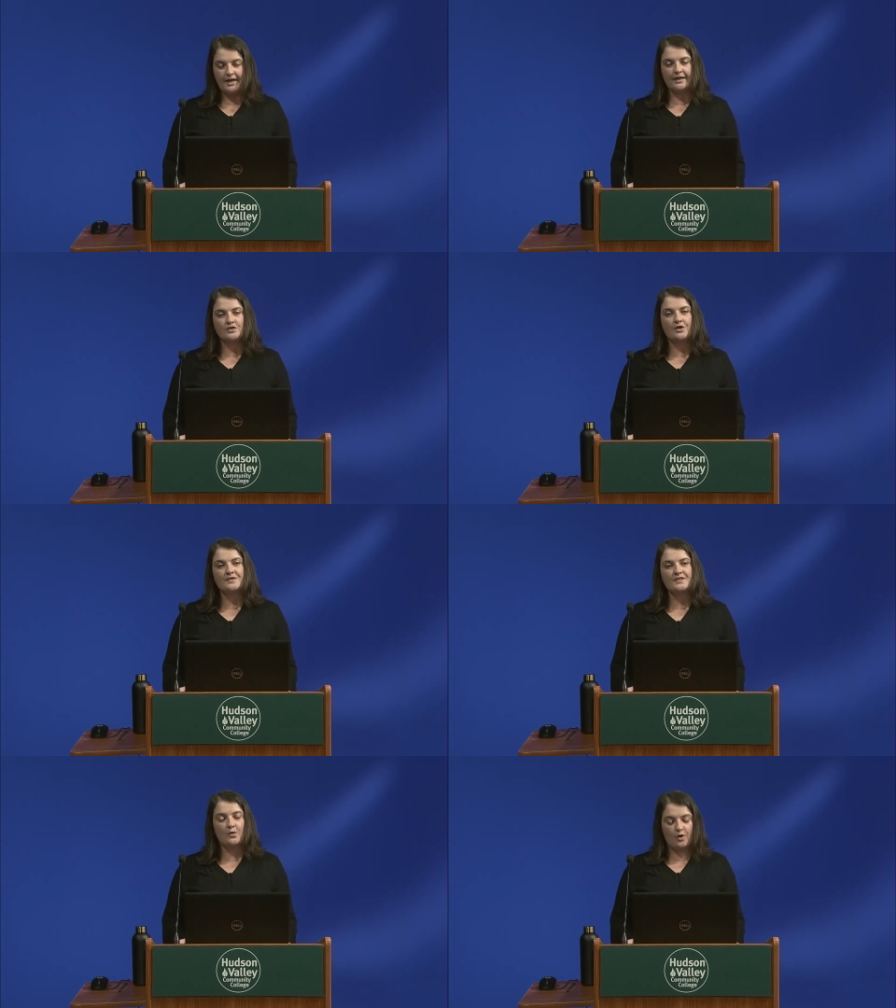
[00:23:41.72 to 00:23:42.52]
It's hard to
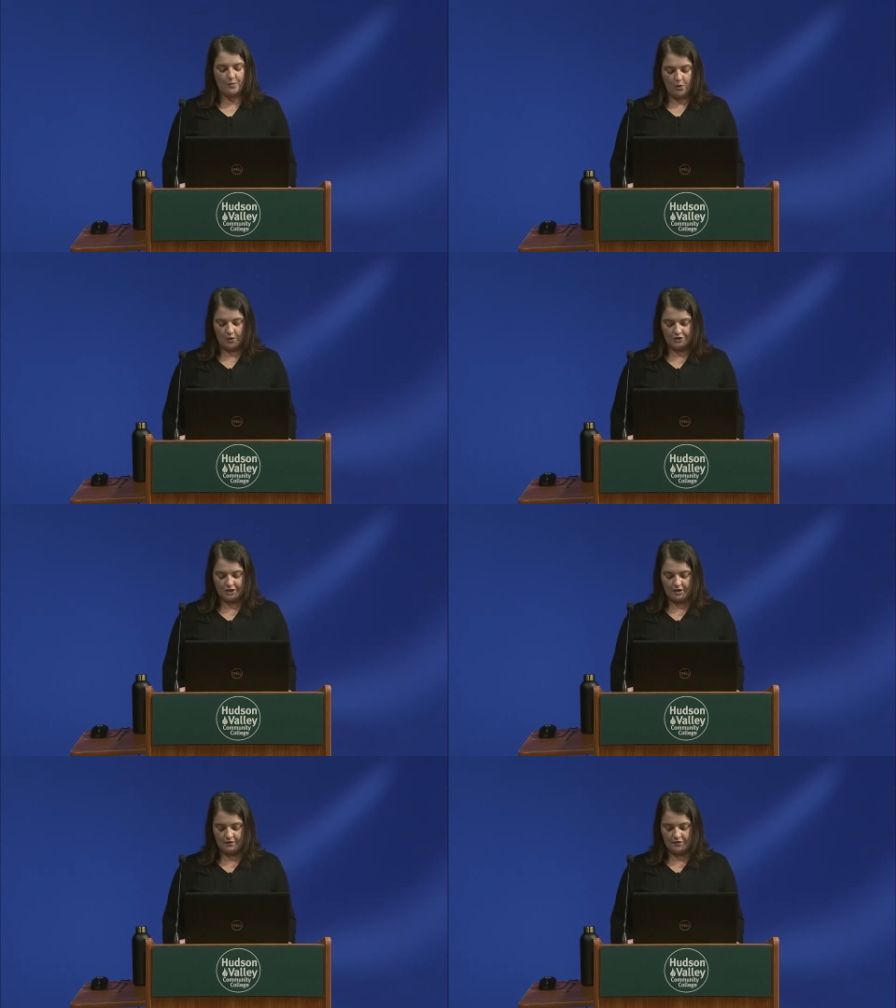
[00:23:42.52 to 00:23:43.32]
say what
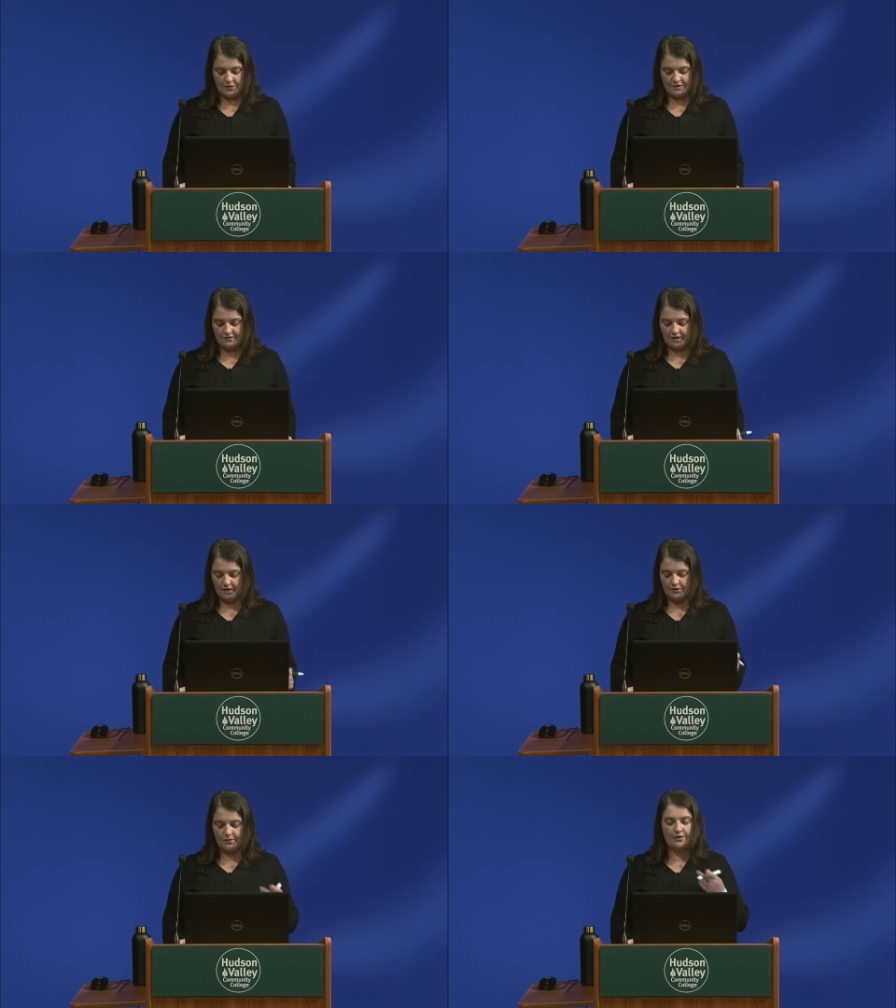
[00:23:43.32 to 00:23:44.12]
portion of those living
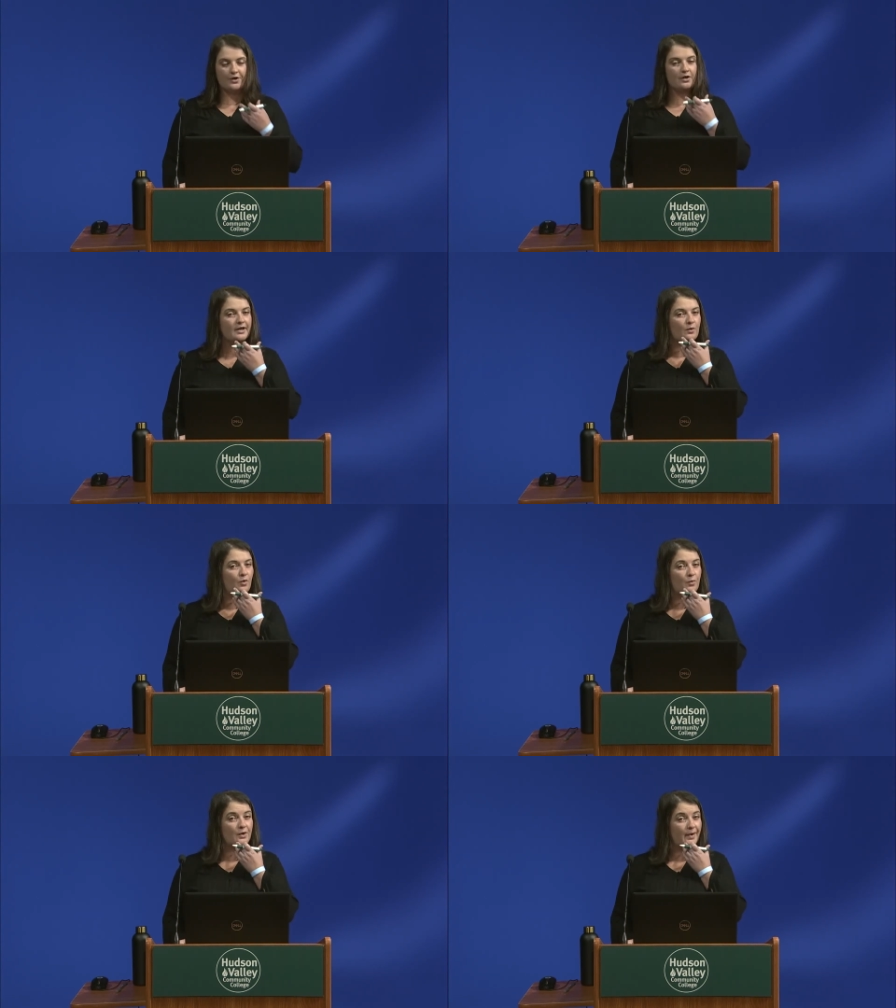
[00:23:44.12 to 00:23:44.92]
on the road are in
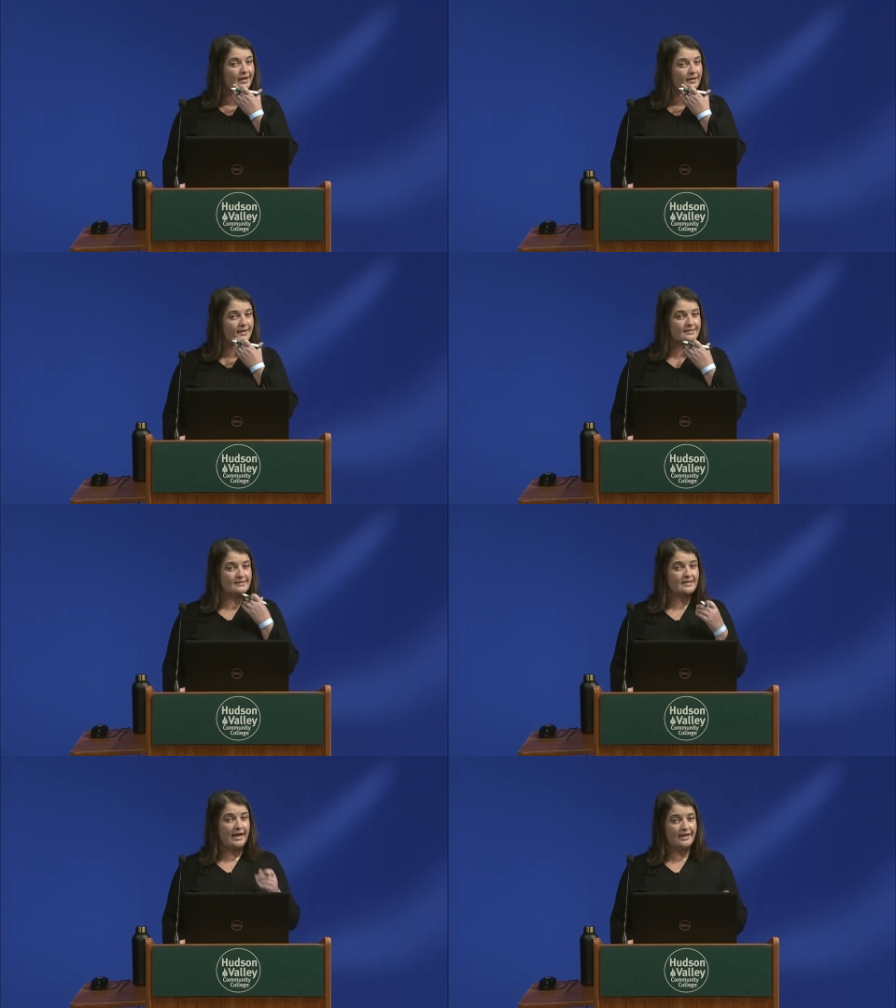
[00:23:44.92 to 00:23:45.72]
what we recognize as
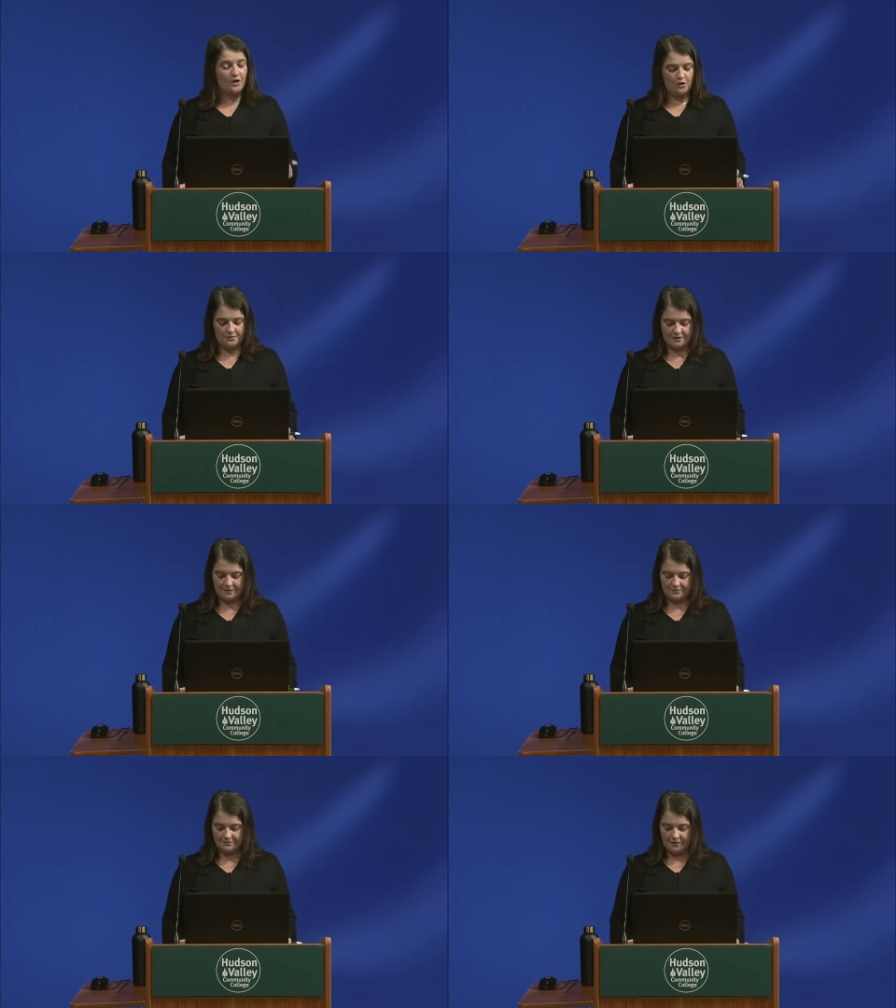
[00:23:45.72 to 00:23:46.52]
tiny homes,
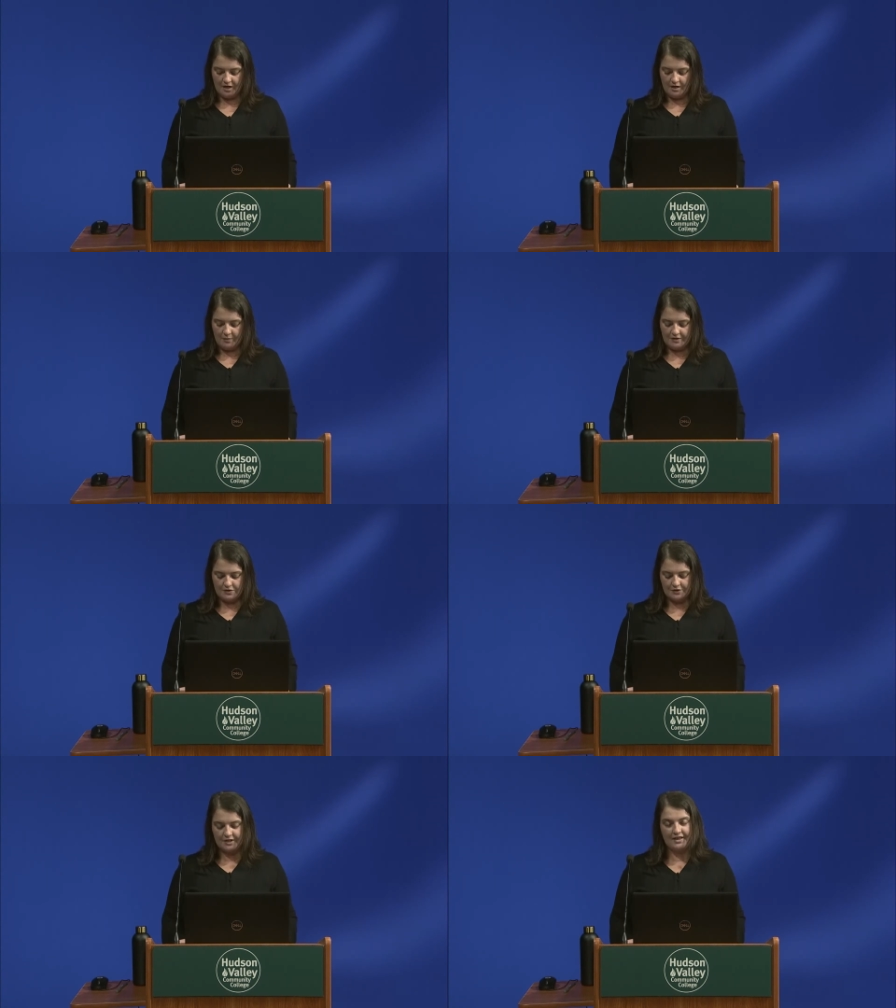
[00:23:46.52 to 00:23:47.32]
but
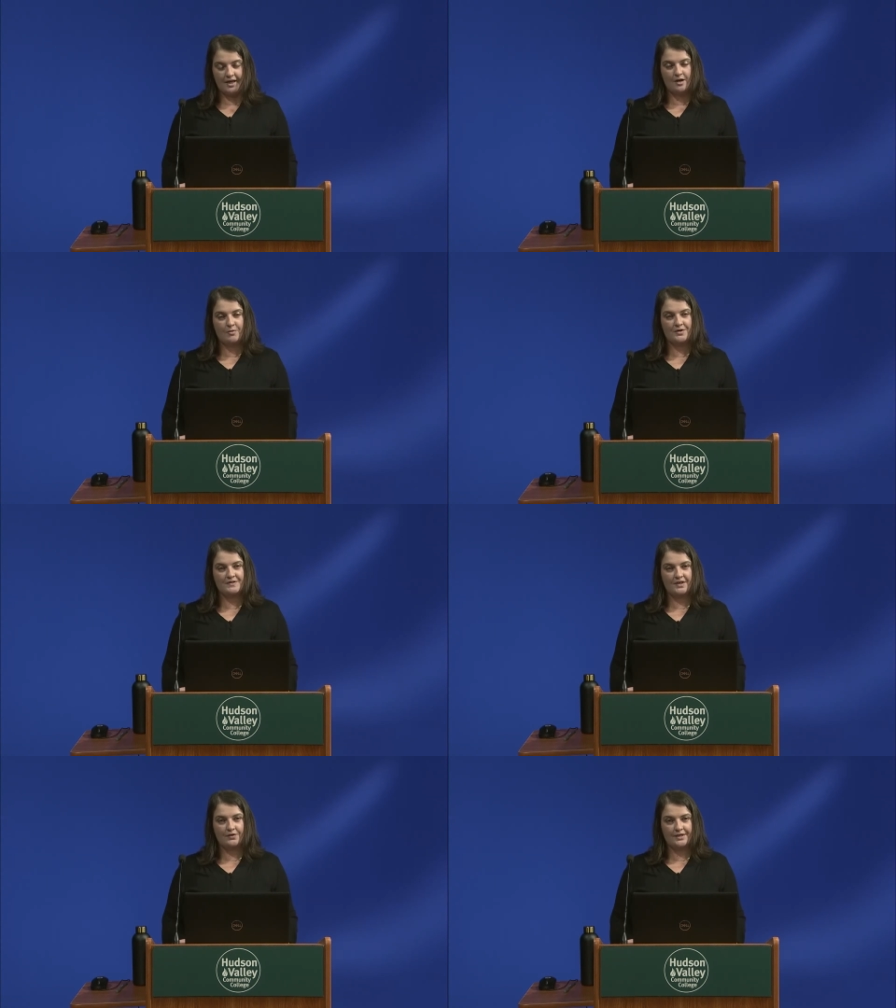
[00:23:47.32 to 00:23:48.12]
certainly that number is
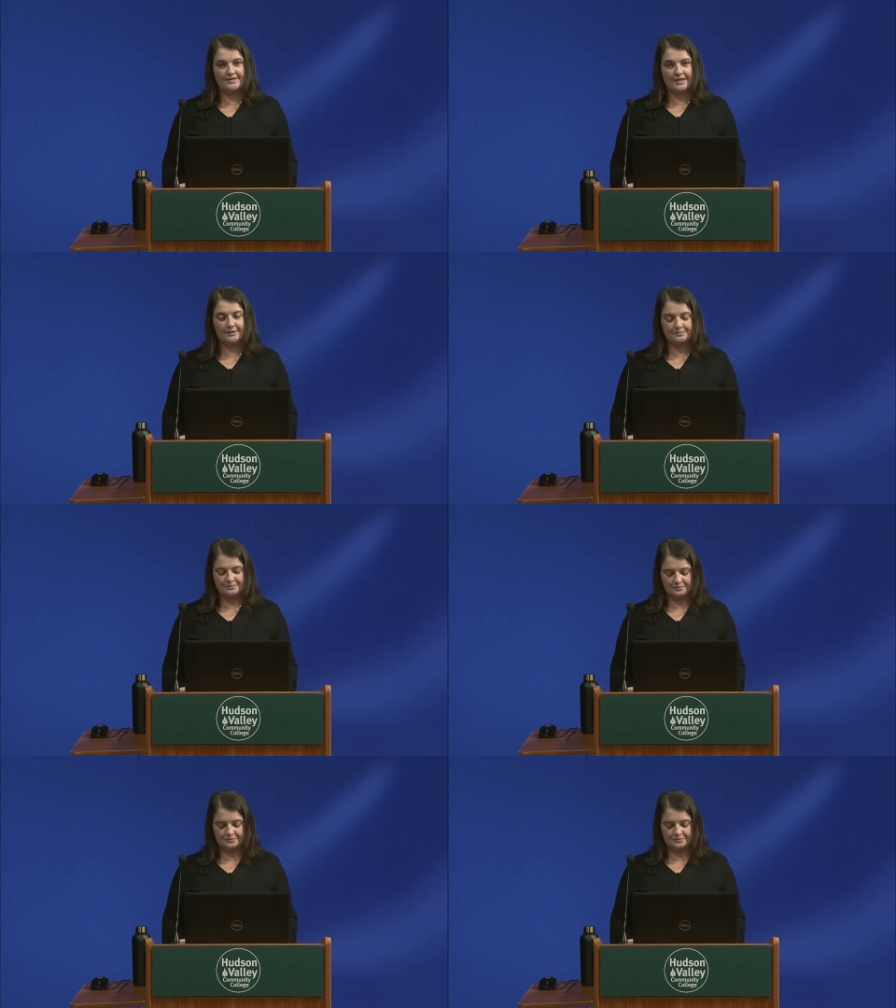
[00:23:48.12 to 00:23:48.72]
increasing.